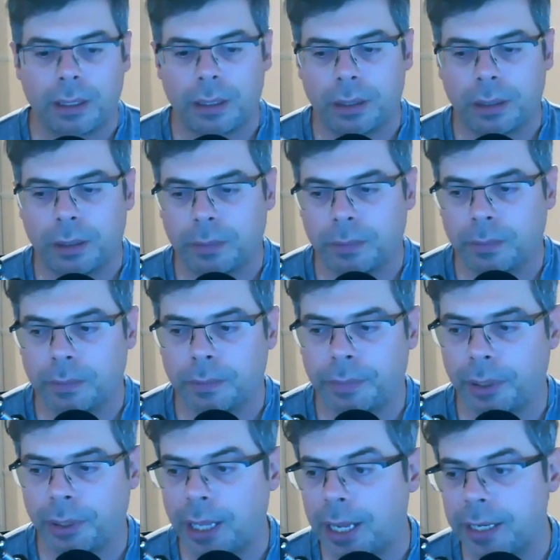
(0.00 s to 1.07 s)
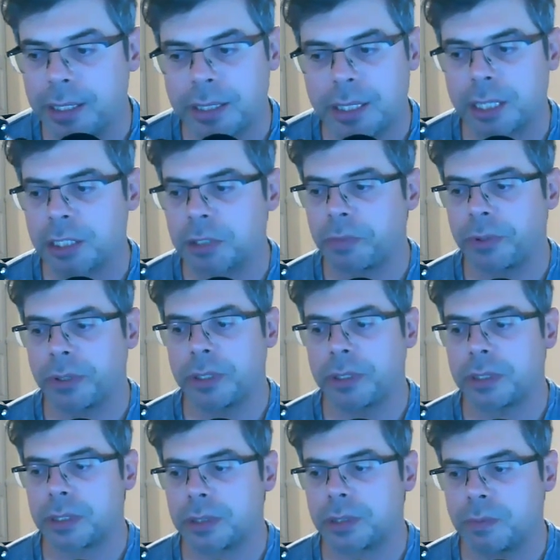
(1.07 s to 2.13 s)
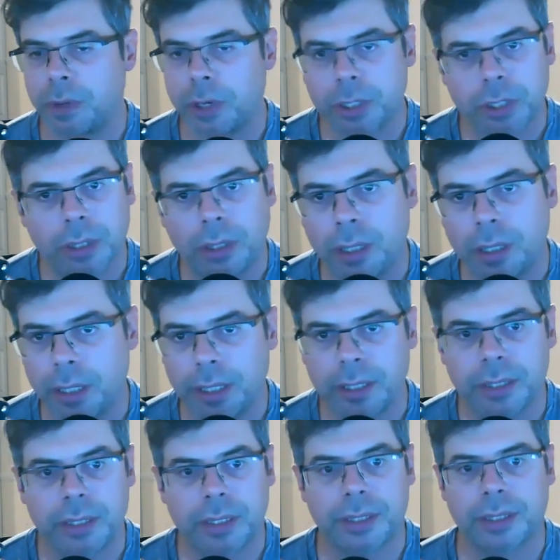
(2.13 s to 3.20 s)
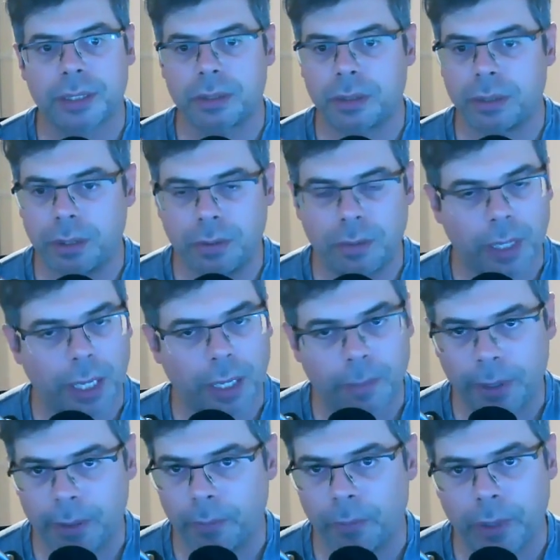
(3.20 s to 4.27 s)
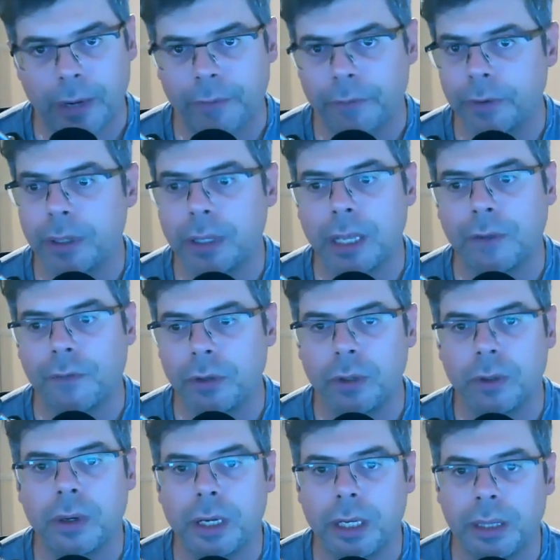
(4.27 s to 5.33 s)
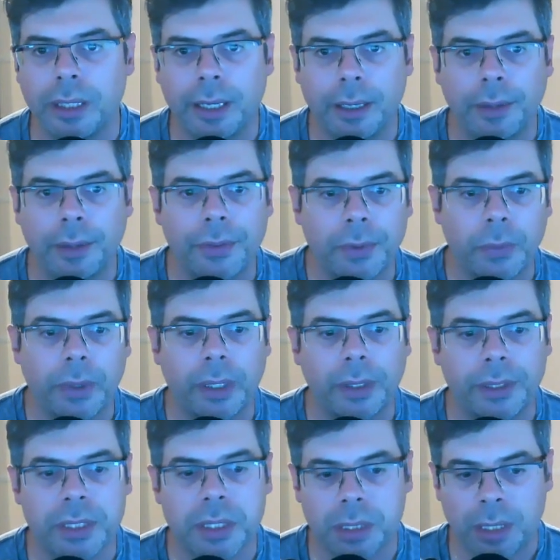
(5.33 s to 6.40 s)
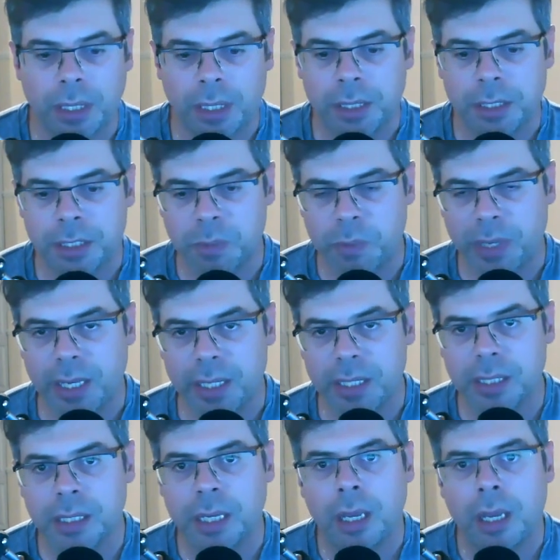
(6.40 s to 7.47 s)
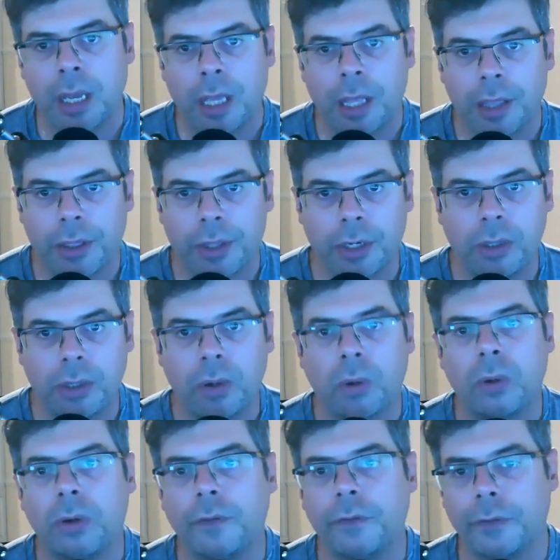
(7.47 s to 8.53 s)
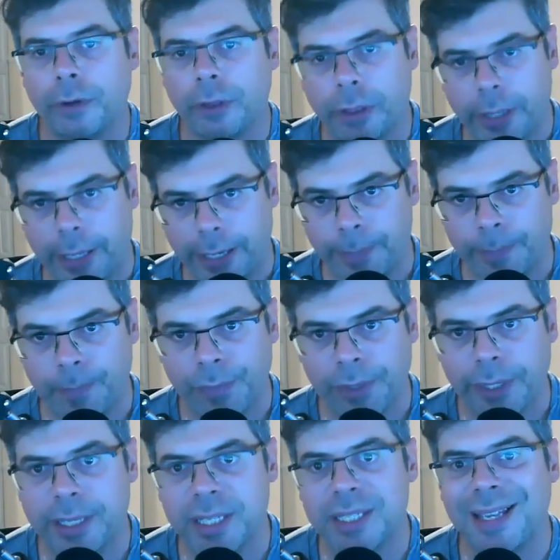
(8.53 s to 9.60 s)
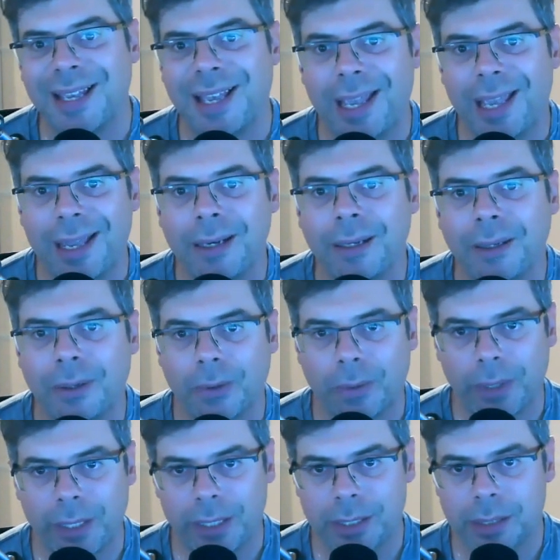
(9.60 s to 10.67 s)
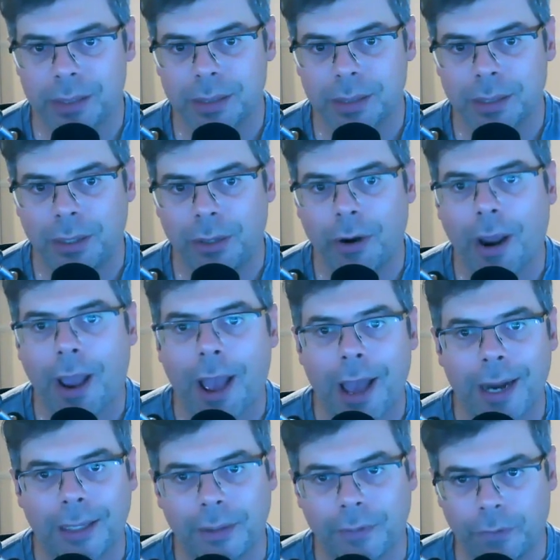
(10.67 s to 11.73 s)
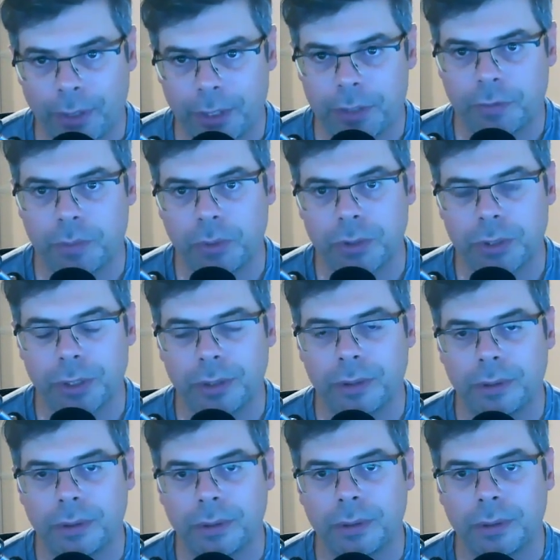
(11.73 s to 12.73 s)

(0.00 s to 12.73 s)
Pilates experts, martial artists, you name it, whatever, if you are in the health and wellness space, the goal for them is to increase your active range of motion.